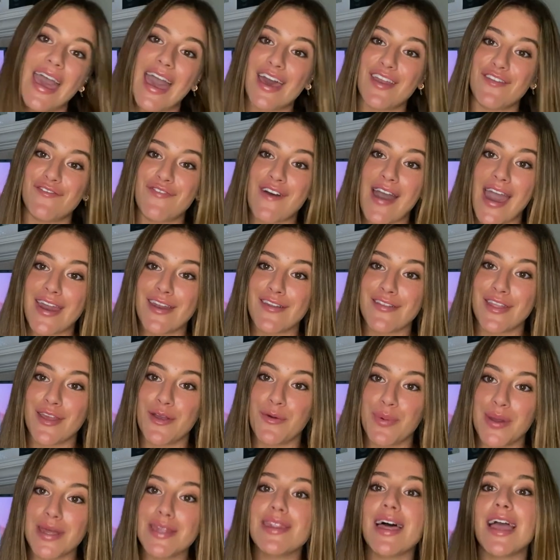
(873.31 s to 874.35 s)
And finally,
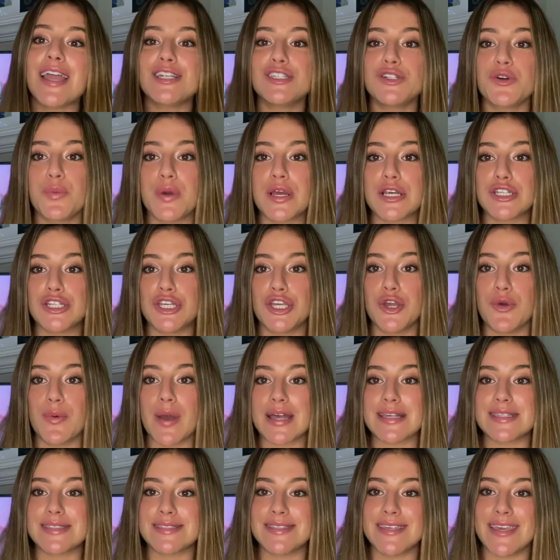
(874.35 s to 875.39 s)
we'd like to wish
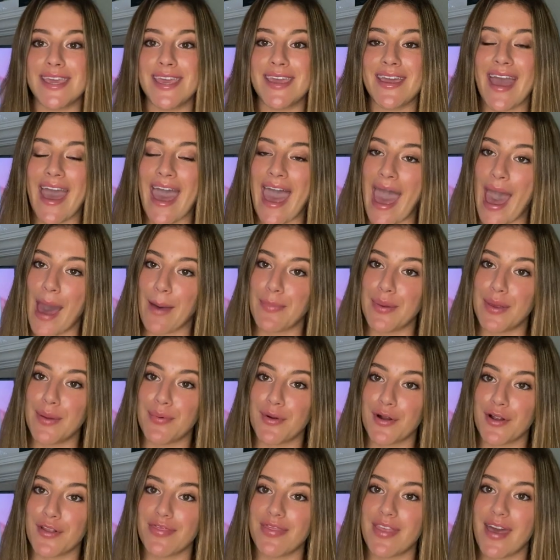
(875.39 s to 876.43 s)
USC a happy
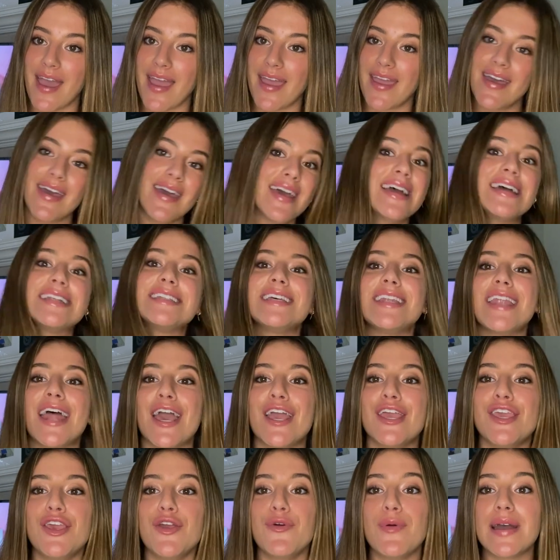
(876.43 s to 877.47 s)
birthday.
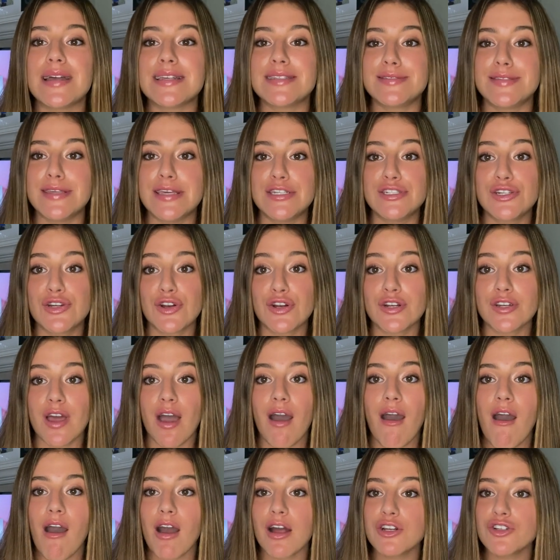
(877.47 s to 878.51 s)
Today, USC turned
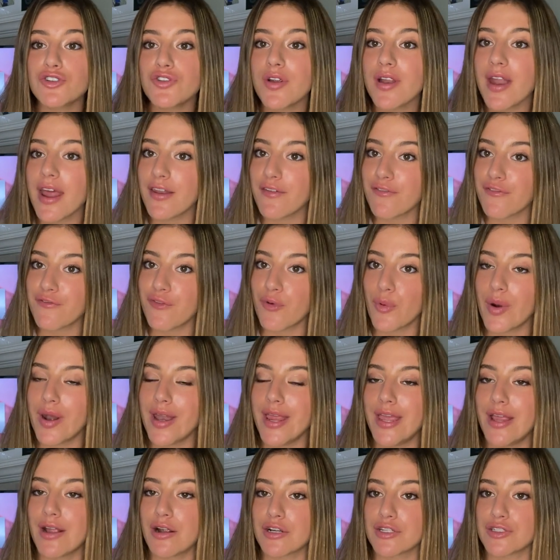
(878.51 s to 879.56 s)
140
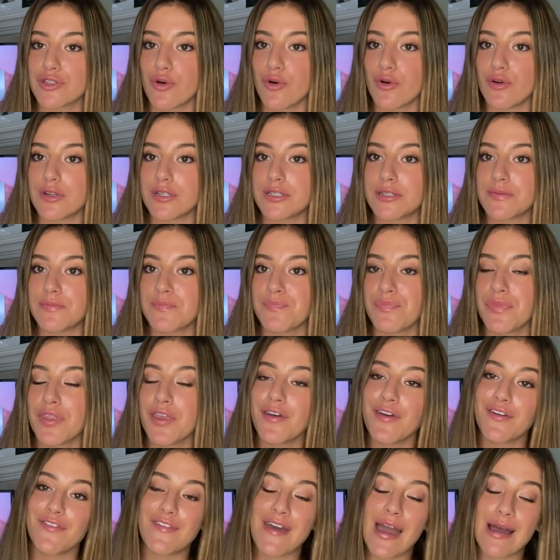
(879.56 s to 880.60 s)
years old.
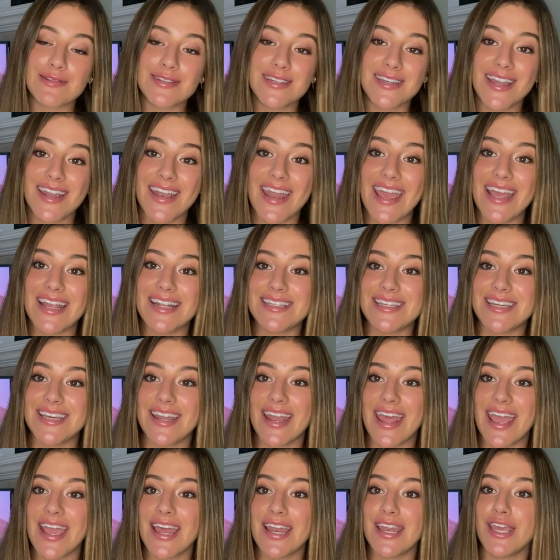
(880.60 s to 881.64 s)
Founded in
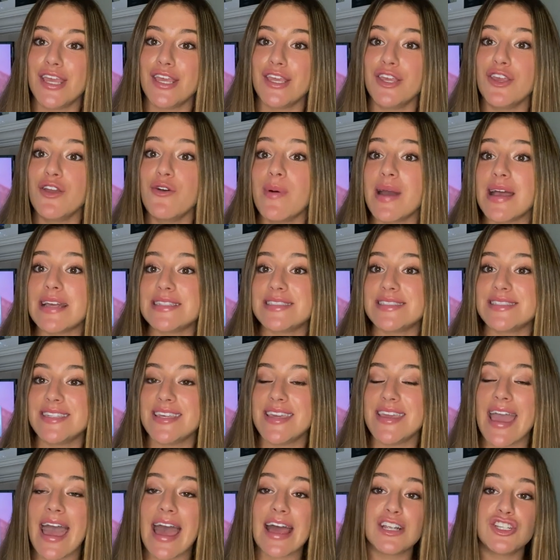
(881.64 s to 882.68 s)
1880,
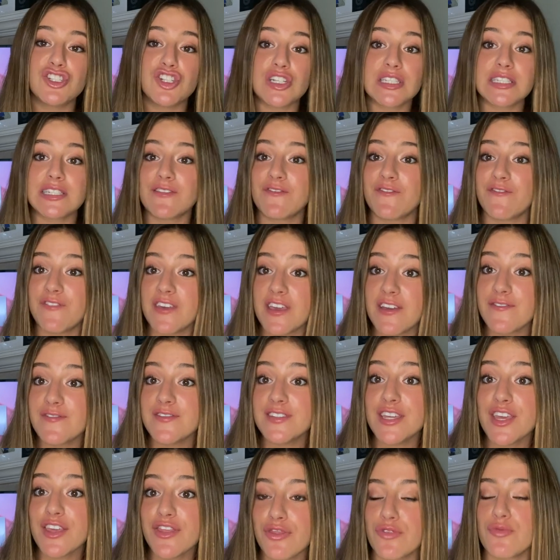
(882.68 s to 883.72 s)
USC had just
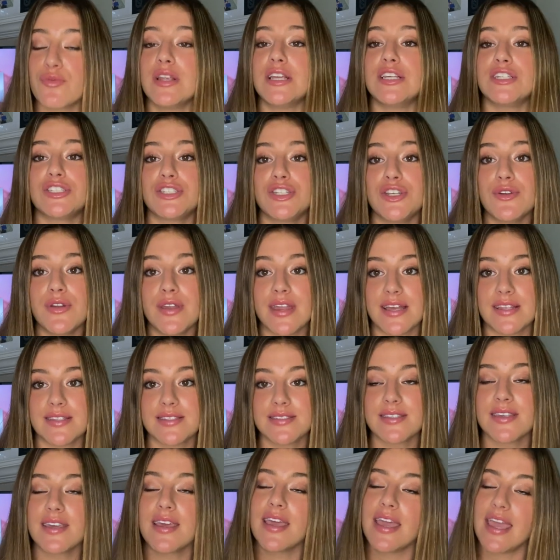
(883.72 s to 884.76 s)
53
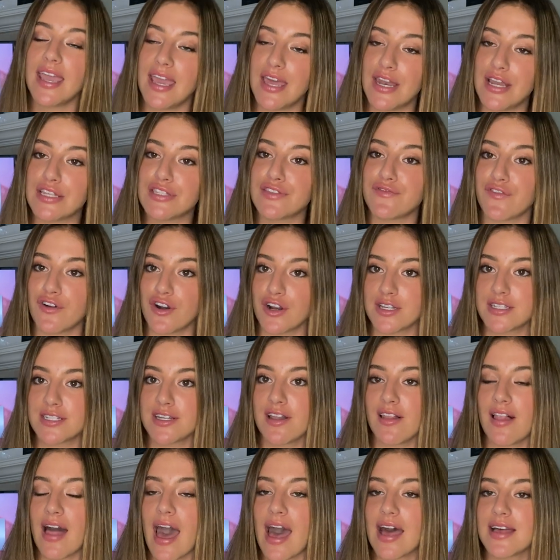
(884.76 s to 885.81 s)
students in its first
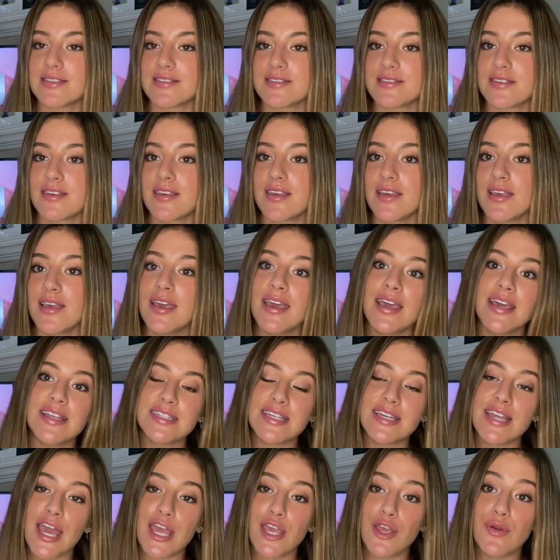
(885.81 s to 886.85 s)
class.
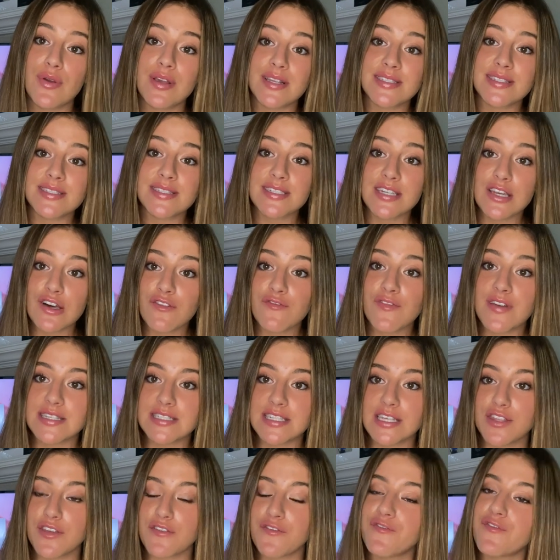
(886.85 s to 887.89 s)
Today, you can still
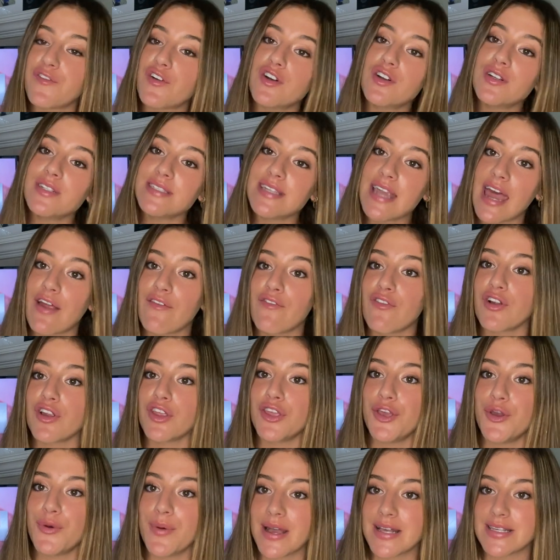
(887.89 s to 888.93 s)
visit the first ever
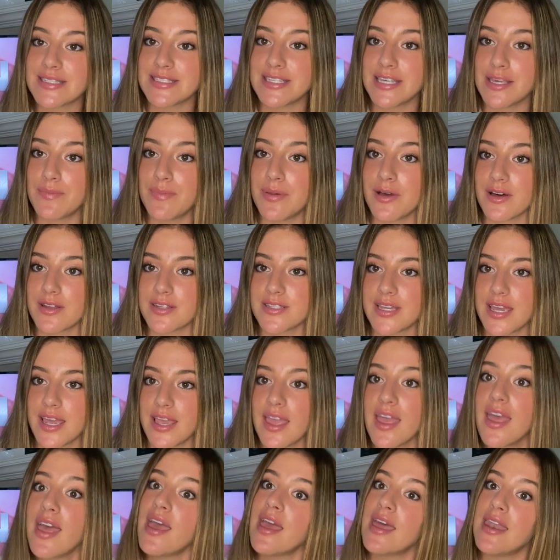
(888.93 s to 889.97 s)
USC
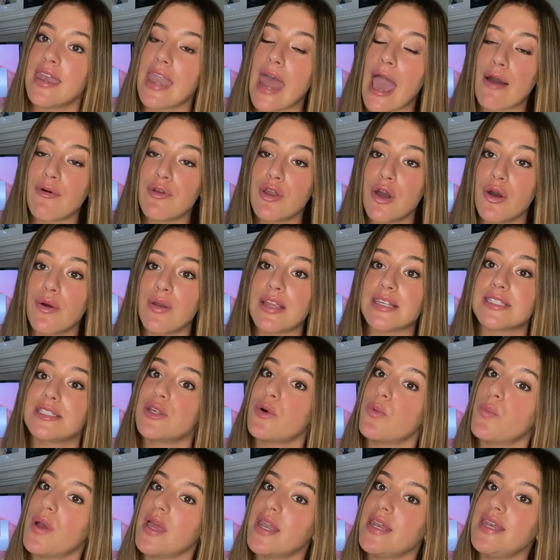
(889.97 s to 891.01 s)
building, now known as the
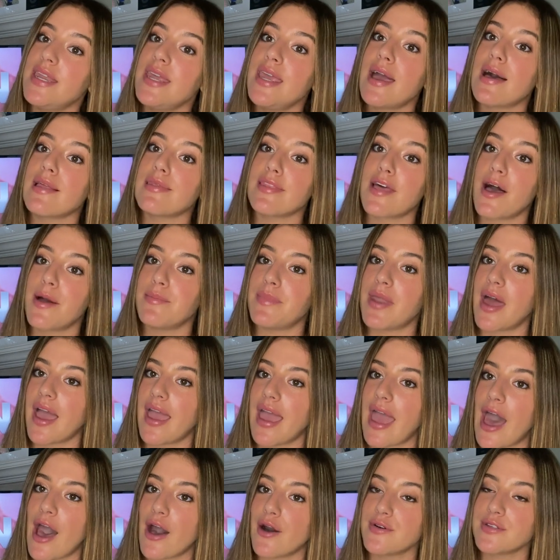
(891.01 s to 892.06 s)
Whidney Alumni
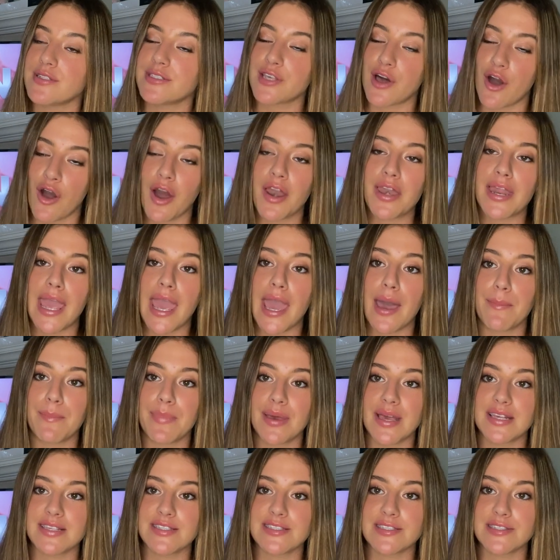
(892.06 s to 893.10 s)
House, on
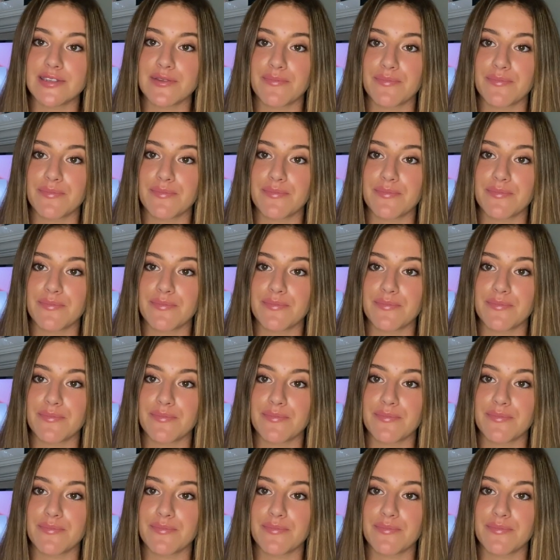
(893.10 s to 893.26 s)
campus.